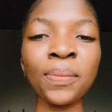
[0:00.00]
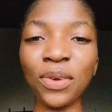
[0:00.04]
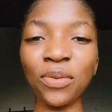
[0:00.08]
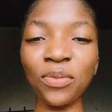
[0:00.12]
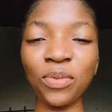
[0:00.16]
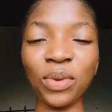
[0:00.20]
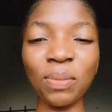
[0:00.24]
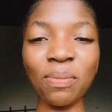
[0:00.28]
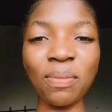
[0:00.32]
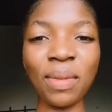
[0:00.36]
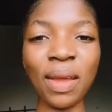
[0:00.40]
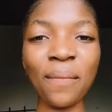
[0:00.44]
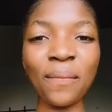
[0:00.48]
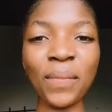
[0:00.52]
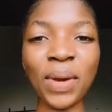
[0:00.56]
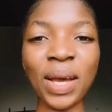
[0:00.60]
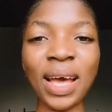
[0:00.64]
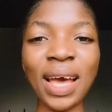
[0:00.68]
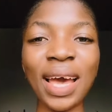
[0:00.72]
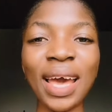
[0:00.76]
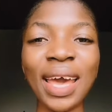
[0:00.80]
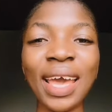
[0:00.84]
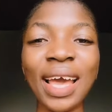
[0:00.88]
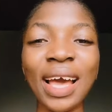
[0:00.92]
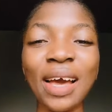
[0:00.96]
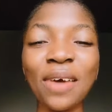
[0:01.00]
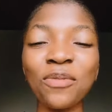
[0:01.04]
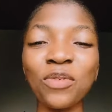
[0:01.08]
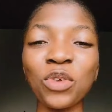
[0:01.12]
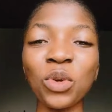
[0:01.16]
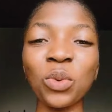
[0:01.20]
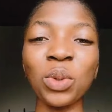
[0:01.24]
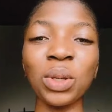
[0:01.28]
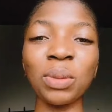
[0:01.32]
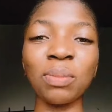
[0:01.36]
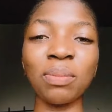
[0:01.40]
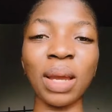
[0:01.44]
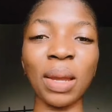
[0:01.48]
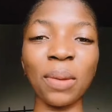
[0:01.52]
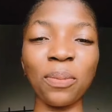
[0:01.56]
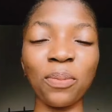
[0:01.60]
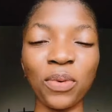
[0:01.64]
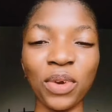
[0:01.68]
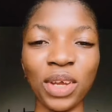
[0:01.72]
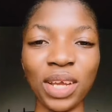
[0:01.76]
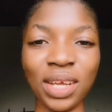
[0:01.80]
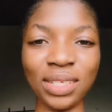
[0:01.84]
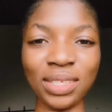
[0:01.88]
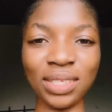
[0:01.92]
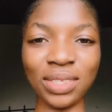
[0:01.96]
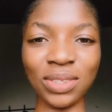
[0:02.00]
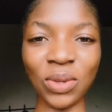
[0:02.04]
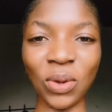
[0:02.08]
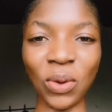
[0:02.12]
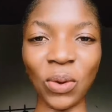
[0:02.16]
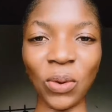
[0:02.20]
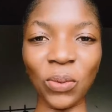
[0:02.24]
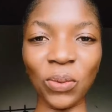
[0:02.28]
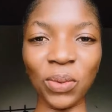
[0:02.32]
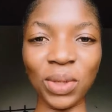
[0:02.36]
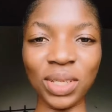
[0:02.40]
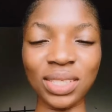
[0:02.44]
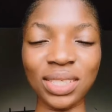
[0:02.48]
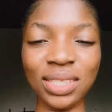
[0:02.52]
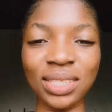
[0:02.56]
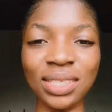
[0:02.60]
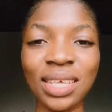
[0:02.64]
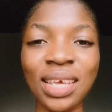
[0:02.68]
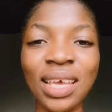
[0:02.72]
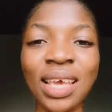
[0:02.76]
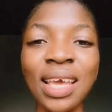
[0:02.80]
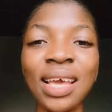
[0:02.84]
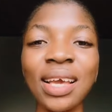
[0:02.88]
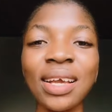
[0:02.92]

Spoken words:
And remember, I have you in my prayers always.